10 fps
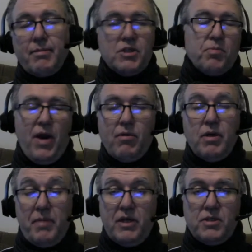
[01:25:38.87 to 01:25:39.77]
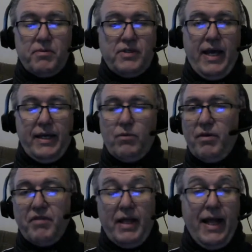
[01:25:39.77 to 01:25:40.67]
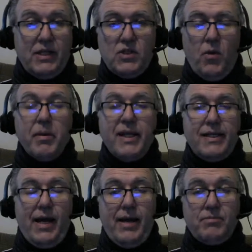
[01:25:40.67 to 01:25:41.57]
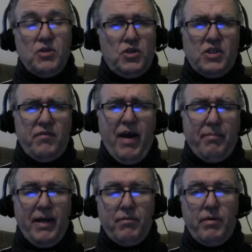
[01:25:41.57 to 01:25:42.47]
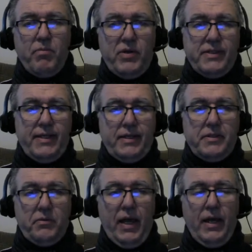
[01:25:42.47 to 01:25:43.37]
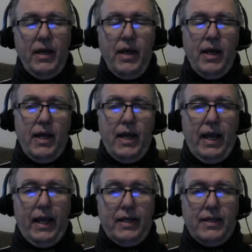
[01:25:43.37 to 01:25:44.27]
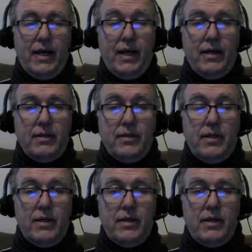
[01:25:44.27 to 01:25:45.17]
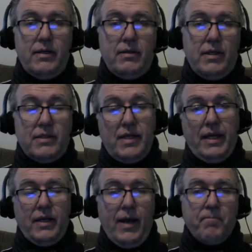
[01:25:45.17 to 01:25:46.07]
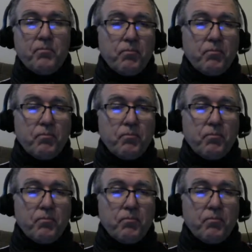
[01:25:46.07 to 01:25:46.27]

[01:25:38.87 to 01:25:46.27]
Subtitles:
kilometers per hour to meters per second, we've done that so many times, you just divide by 3.6. Okay, and it's